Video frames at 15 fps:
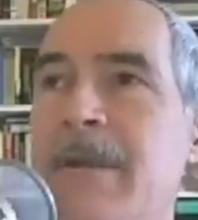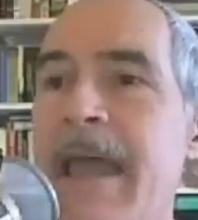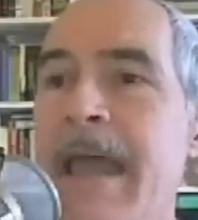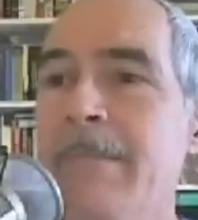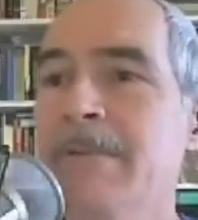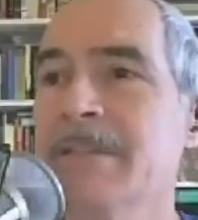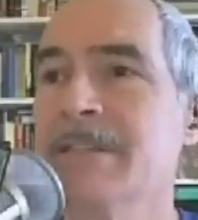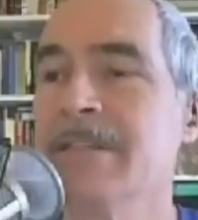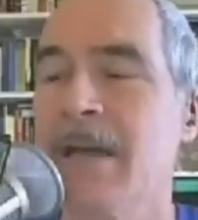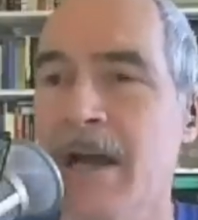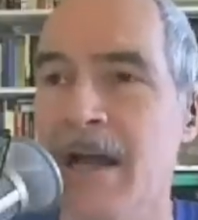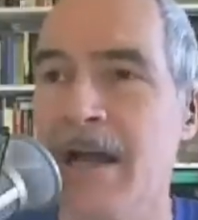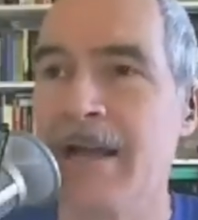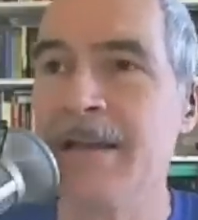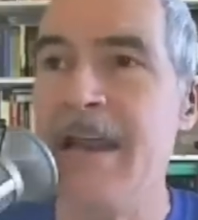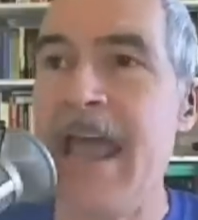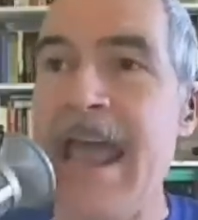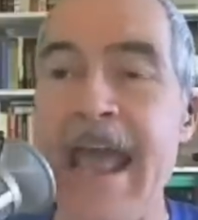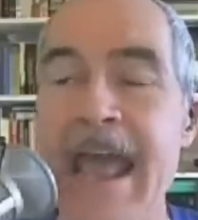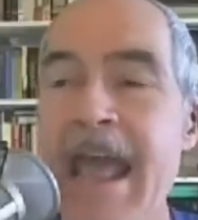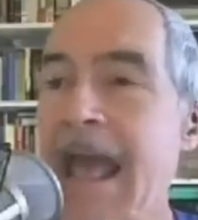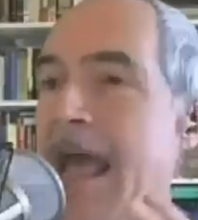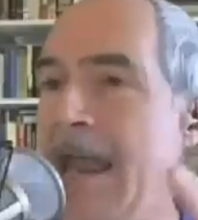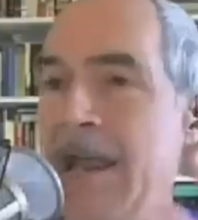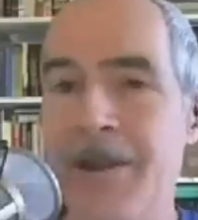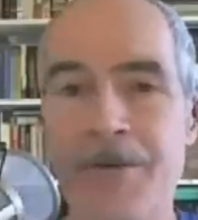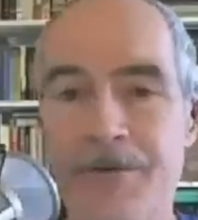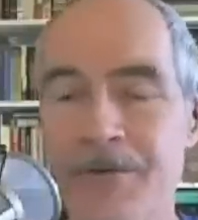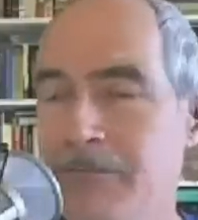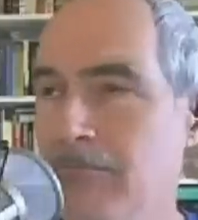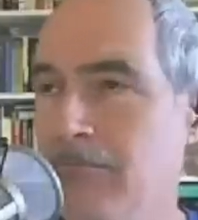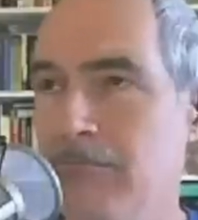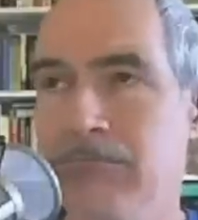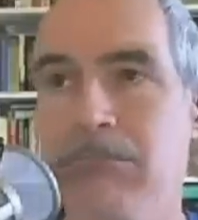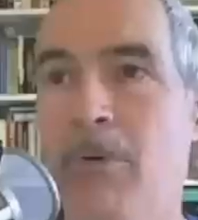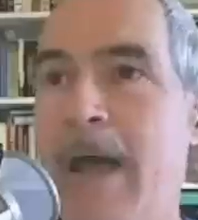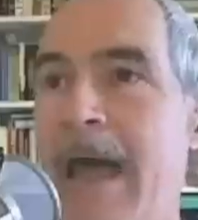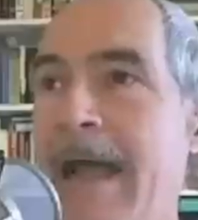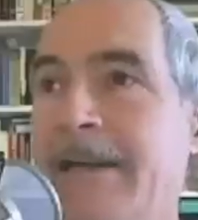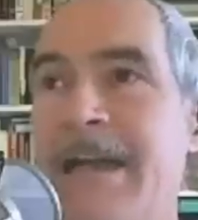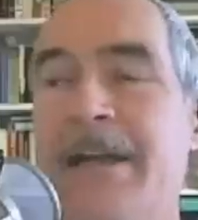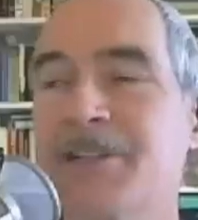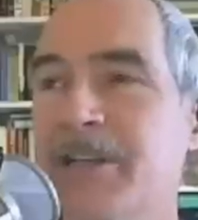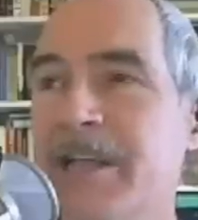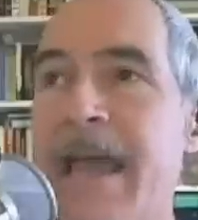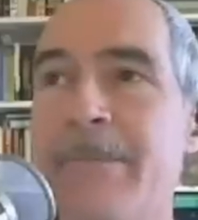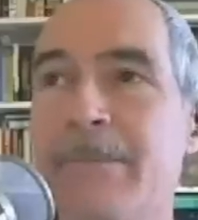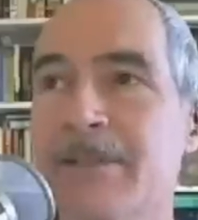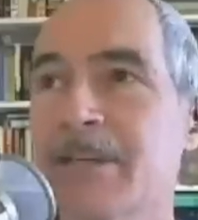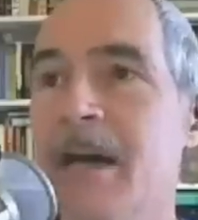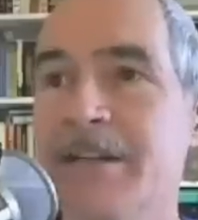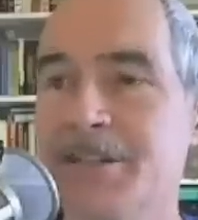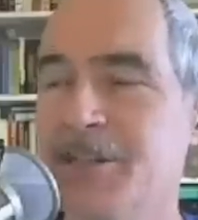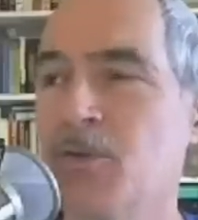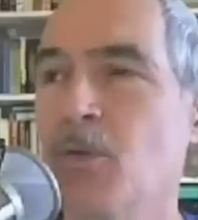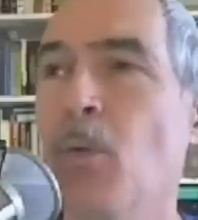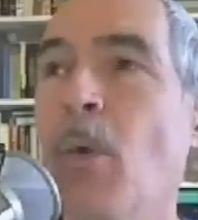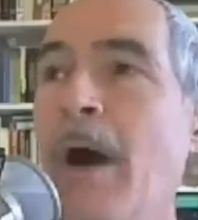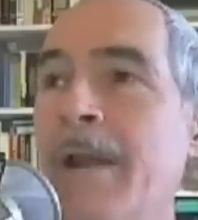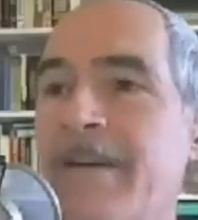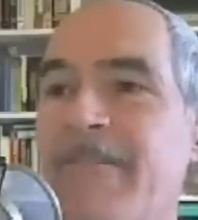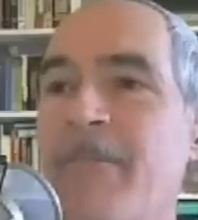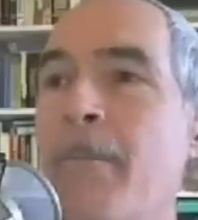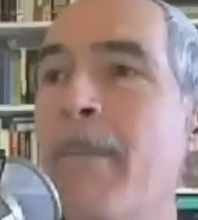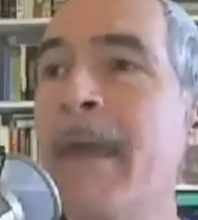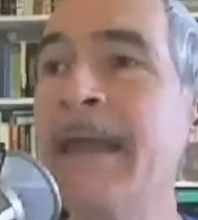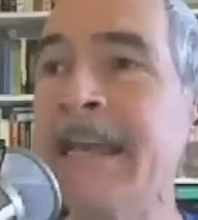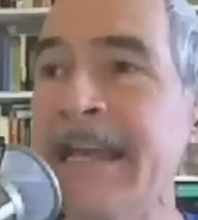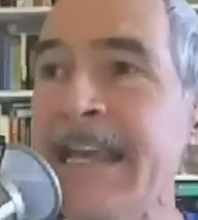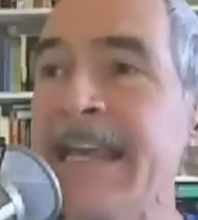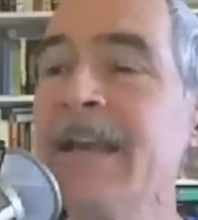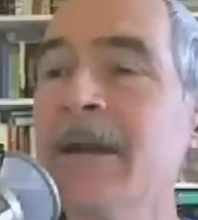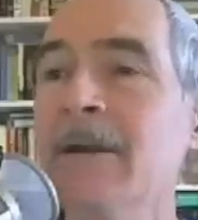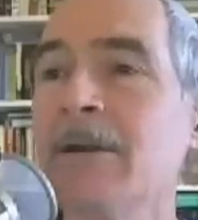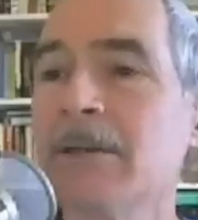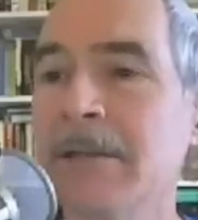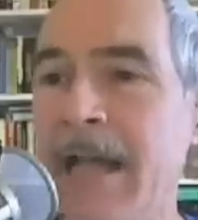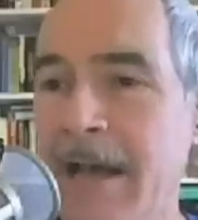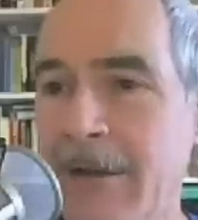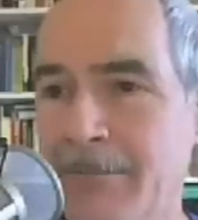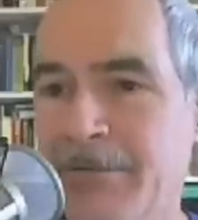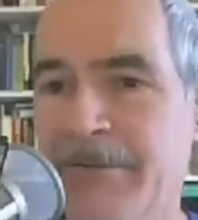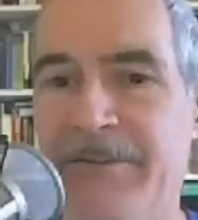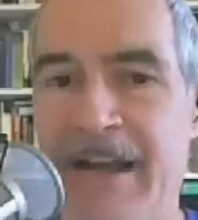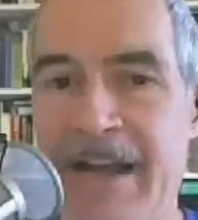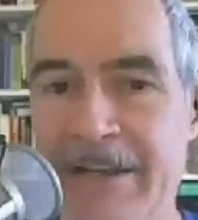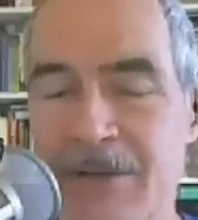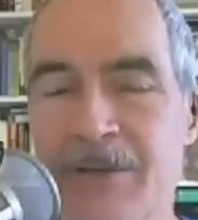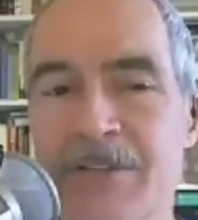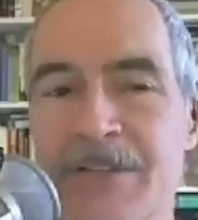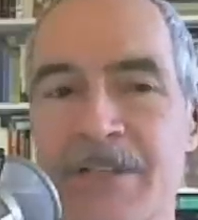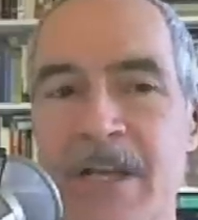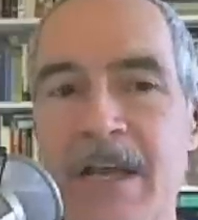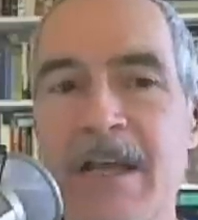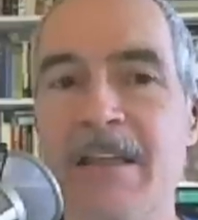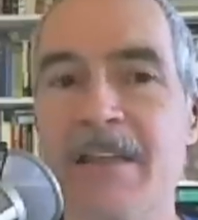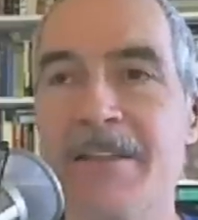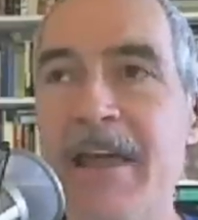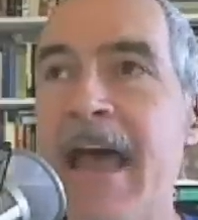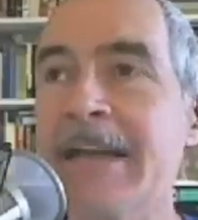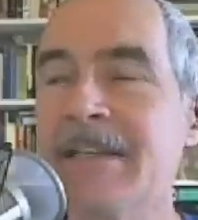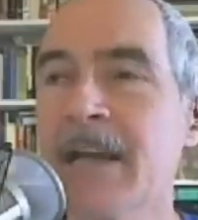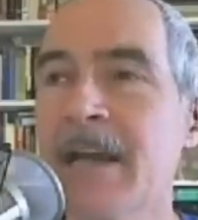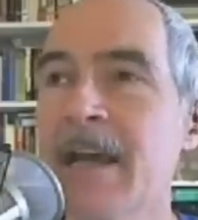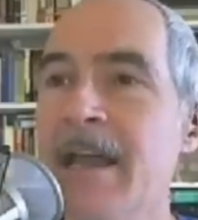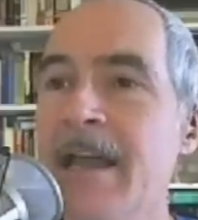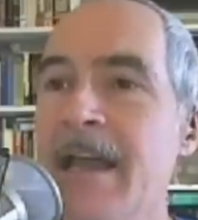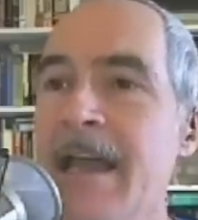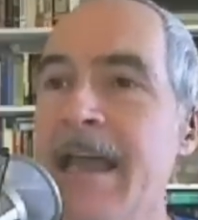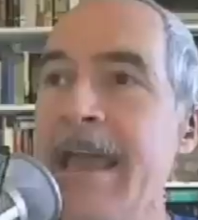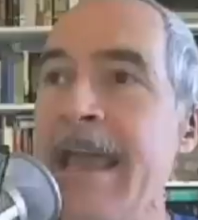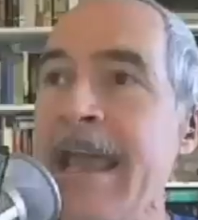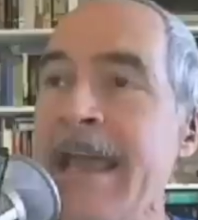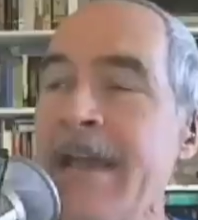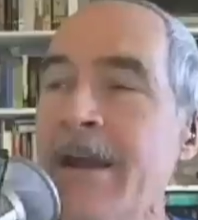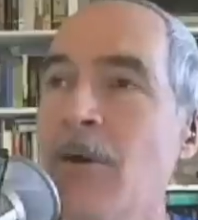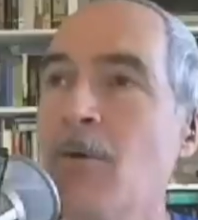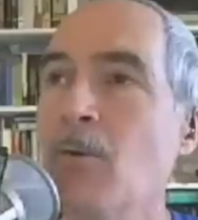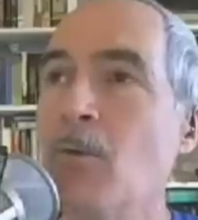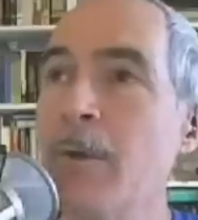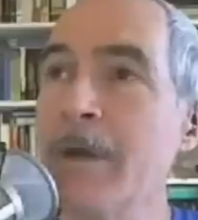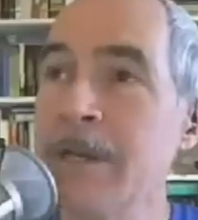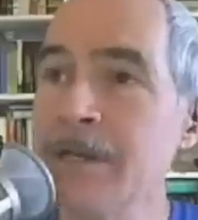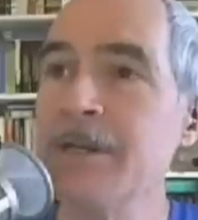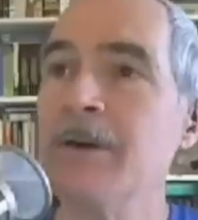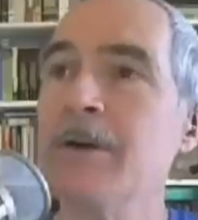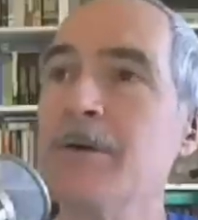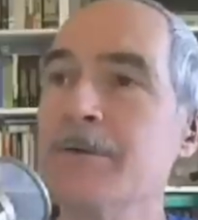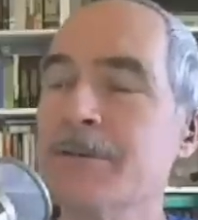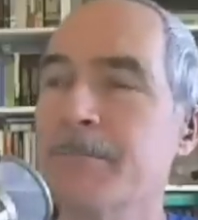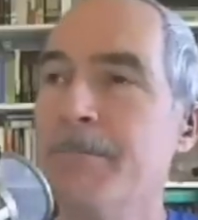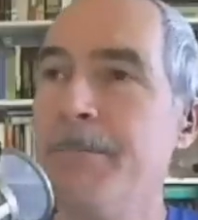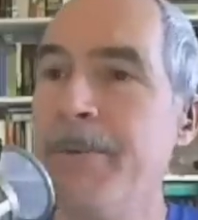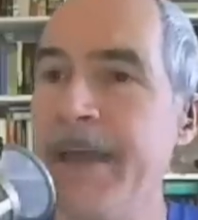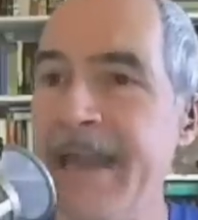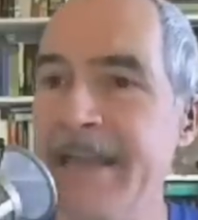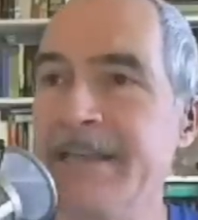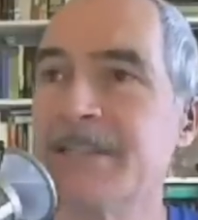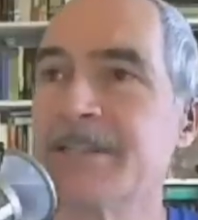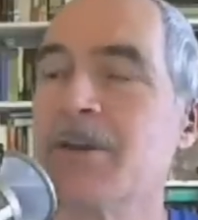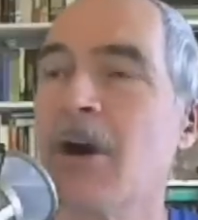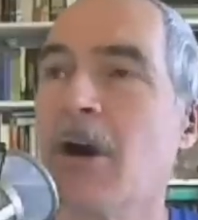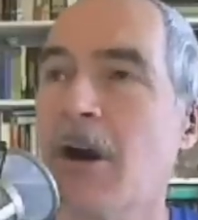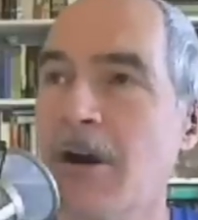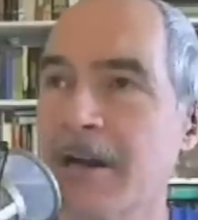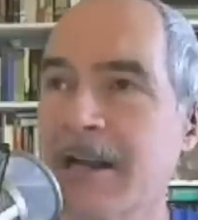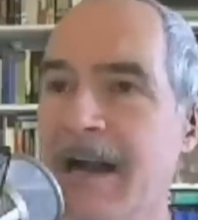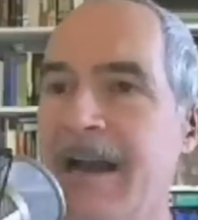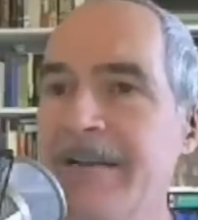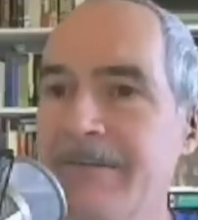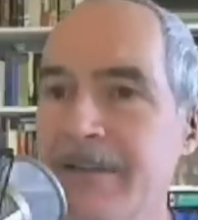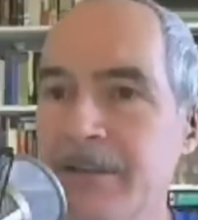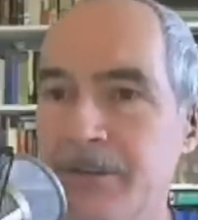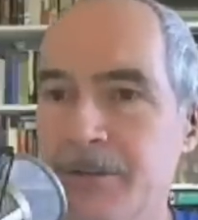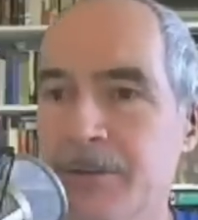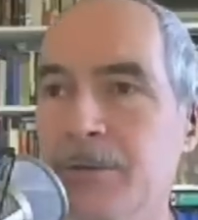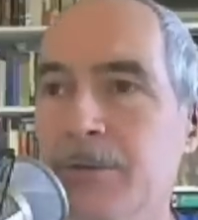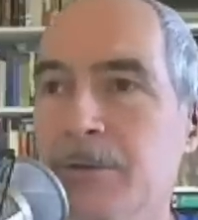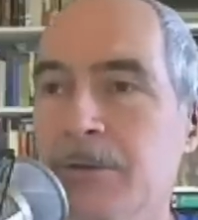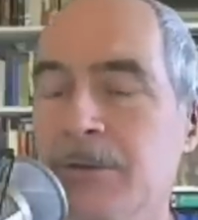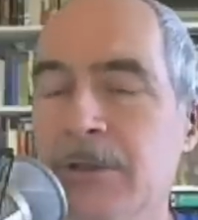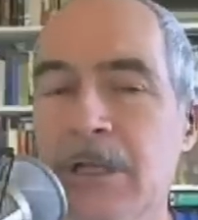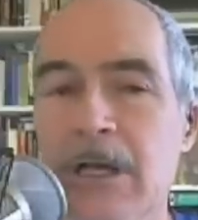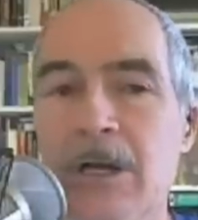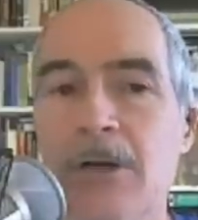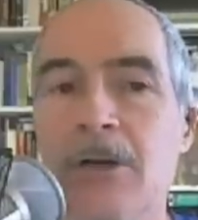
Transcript: Amazon and actually Amazon is just one of many cloud providers that a Windows based archiving tool